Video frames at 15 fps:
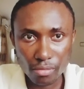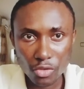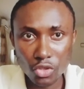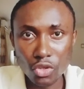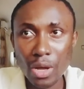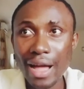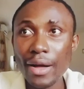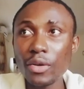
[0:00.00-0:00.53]

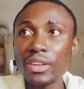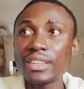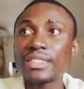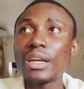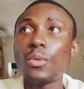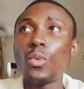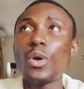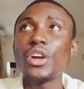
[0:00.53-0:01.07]
so i
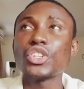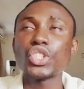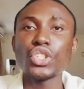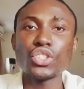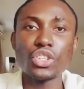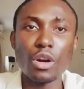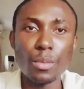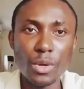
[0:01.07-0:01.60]
understand where
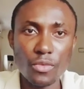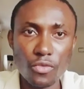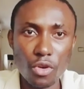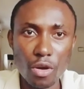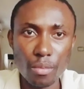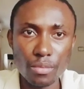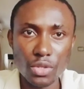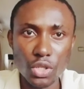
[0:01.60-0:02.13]
she's coming
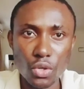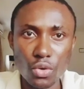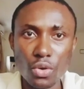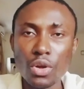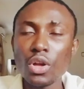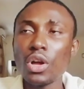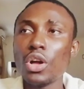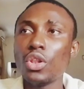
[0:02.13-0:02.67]
from you
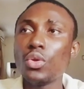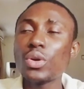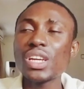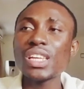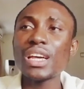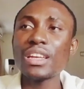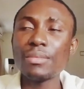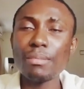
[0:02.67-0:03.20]
know
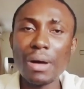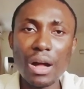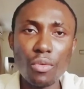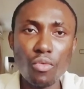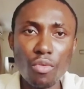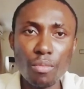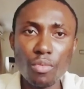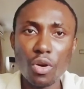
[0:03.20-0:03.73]
looking at a man
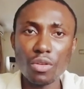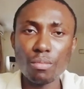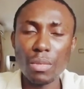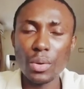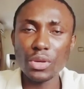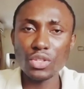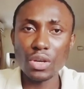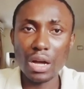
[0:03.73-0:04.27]
whom got
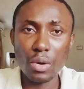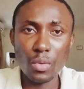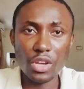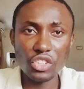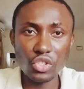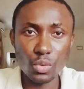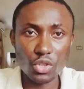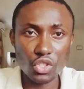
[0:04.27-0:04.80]
married to her
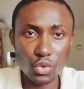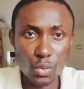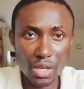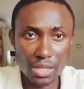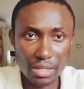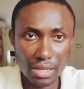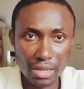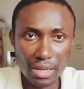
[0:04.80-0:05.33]
when she was
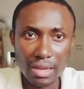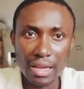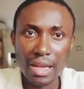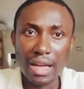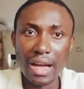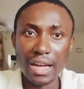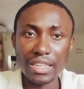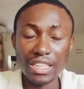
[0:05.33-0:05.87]
20
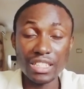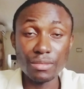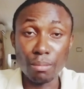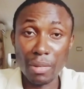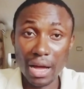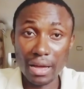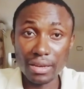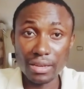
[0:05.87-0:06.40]
and this
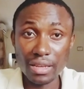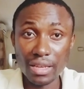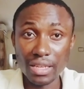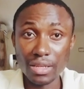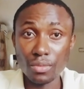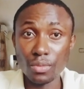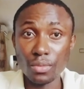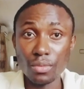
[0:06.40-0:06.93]
man
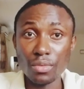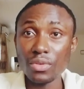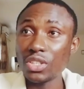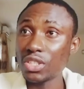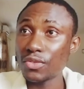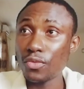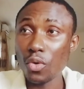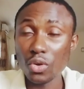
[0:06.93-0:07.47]

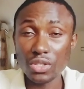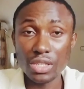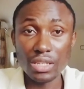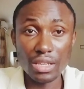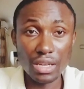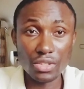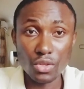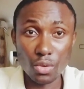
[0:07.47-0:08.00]
is
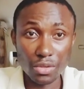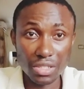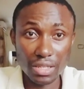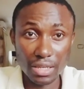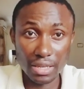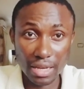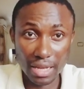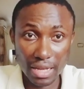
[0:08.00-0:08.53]
14 years older
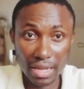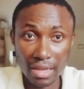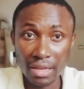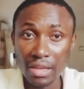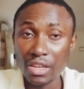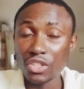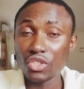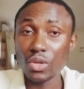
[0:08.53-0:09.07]
than her
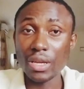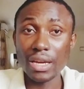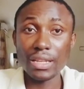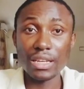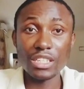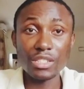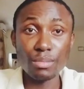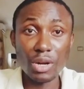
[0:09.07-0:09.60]

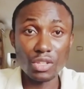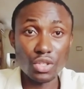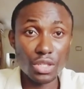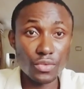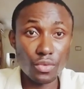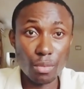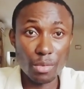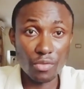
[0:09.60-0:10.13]
together this man is
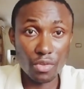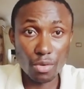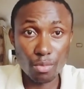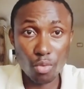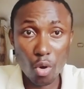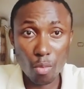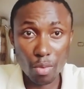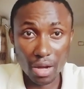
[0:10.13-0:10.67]
from a very
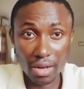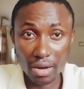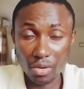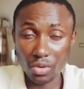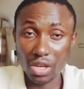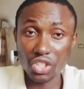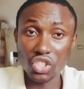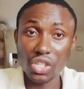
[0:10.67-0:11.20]
poor
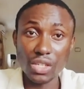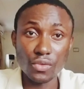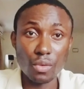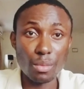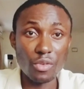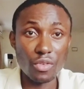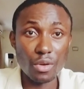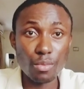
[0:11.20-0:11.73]
background and she's
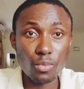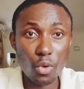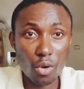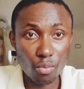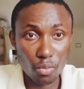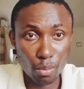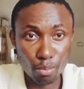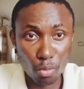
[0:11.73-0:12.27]
from a very
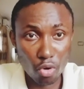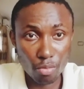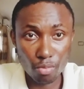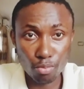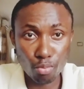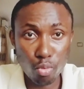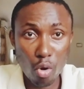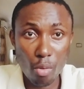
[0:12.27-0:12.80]
poor, poor,
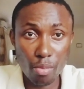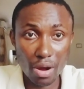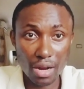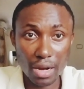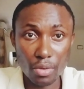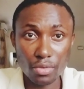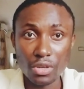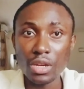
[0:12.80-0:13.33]
poor
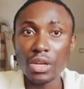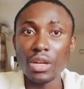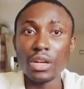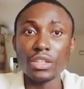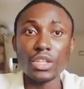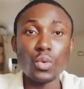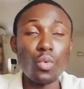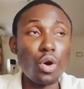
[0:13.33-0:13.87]
background
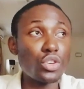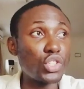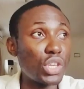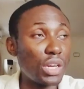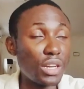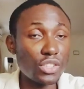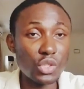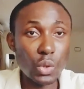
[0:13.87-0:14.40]
they work
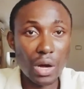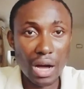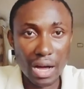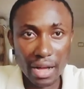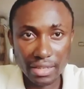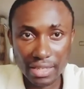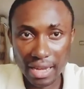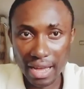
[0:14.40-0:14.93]
together so
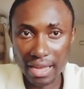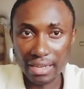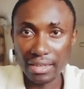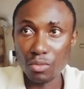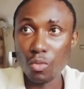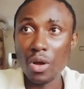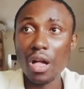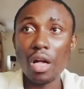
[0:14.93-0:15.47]
hard
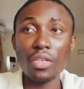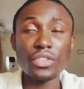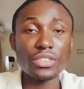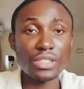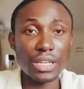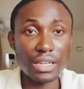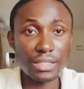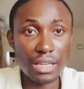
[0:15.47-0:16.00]
and wealth
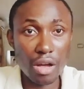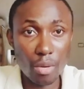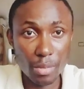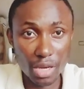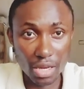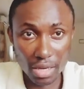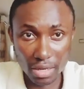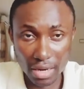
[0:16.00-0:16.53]
starts
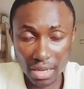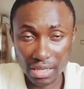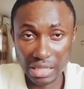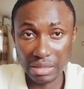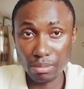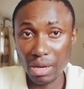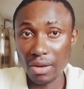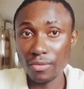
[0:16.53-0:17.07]
coming in and
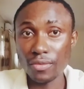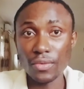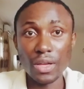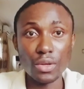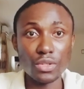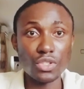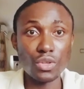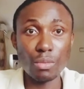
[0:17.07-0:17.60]
this man
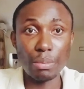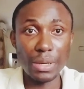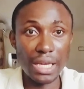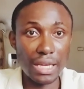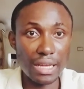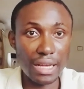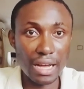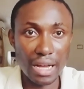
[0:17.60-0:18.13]
felt so
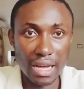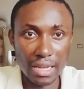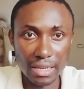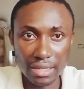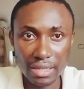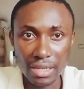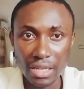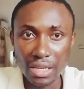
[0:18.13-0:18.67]
big
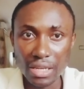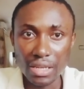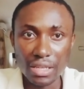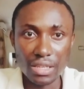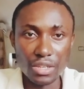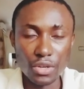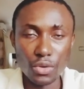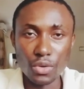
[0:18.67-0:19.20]
and
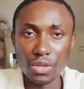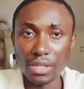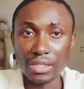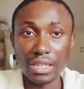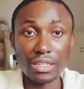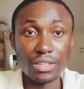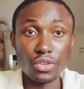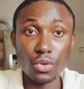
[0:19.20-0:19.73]
you know he
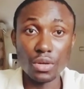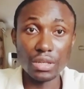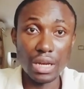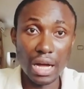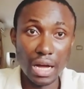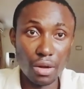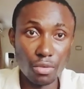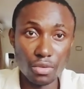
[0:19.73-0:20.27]
started going
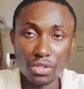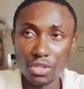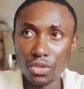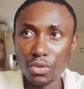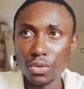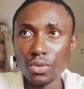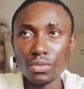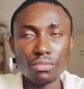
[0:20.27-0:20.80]
out you
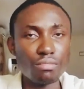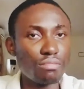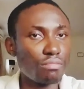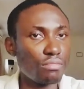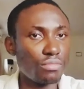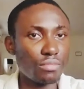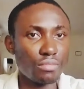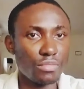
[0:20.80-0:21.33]
know
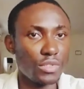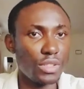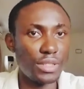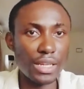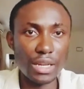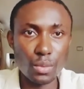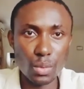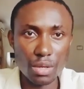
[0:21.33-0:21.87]

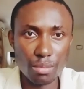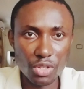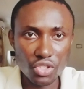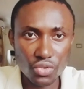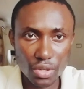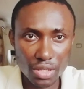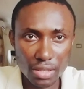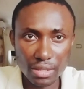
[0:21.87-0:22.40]
dealing with
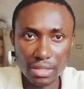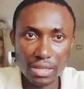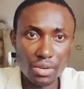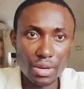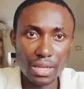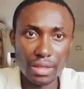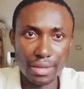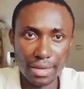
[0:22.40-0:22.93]
mistresses
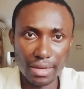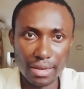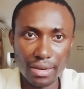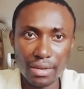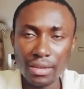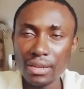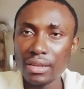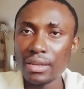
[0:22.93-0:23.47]
here and
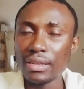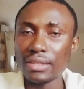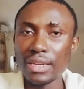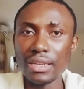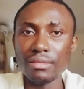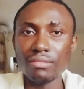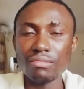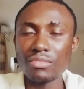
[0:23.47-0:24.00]
there
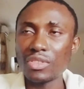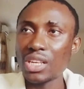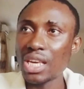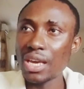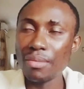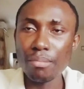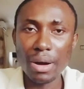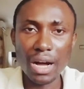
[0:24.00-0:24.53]
then
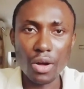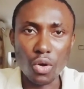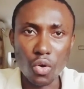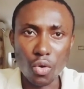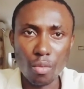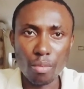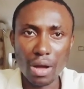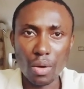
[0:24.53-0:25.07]
came back
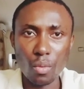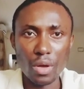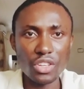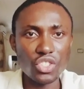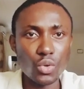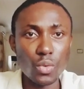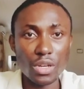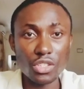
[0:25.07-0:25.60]
home and when
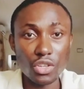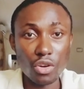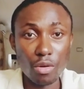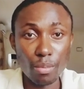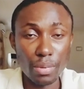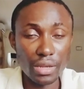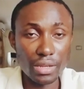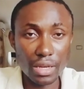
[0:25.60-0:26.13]
she wants to
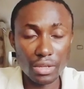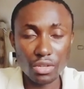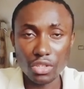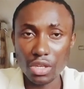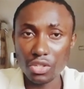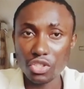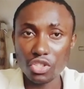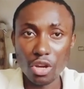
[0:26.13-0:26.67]
complain
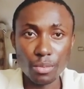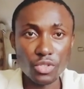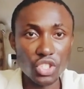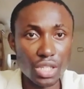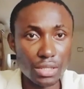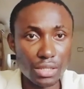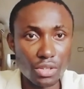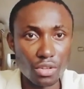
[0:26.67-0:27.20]
that stop
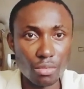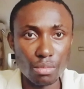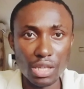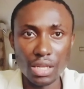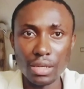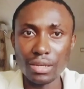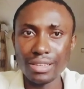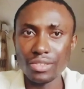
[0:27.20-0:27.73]
cheating on
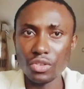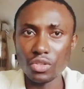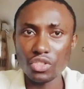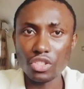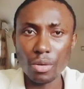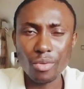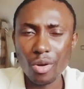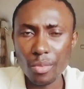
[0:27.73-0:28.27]
me you know
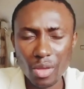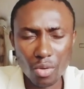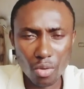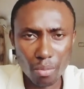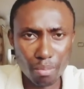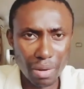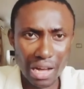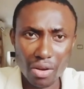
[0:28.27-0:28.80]
stop coming
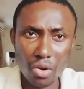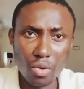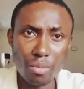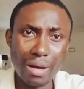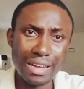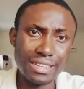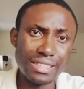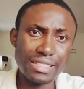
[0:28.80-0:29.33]
back
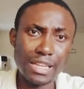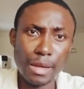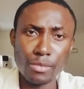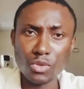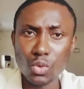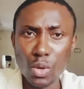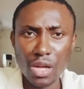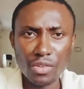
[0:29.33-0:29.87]
home at this time
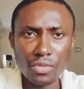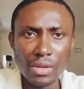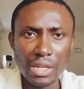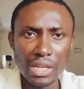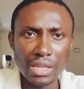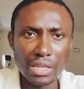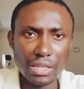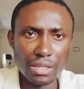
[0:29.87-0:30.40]

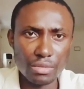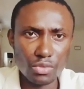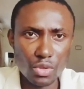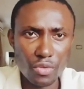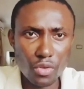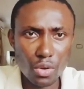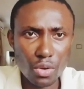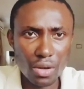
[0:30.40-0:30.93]
12
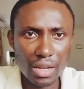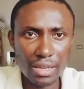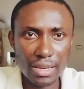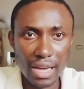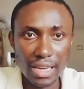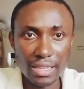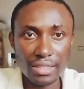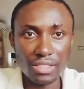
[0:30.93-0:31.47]
12 o'clock at
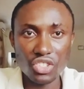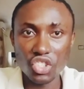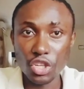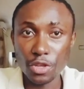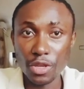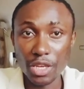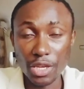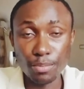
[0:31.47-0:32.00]
night she,
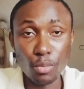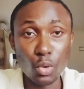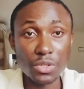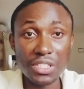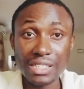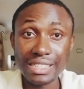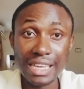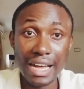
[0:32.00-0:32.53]
he
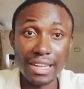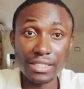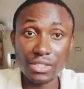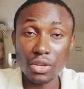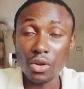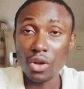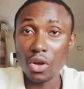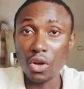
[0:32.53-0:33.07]
puts his
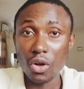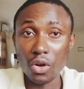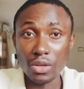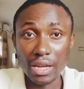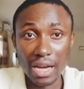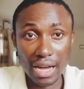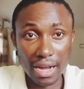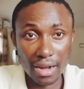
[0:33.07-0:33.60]
hands
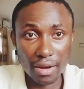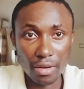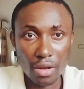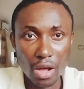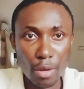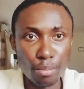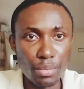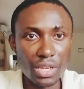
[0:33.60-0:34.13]
on
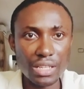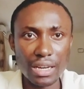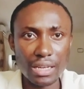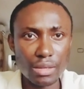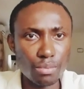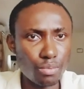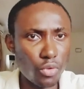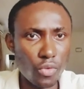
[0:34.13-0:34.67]
her and beat
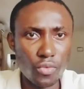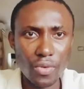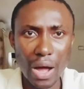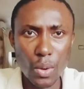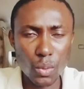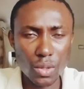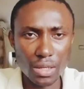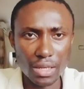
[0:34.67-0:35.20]
her
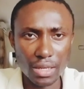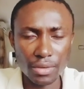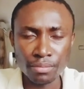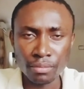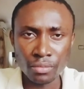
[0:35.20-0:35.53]
profoundly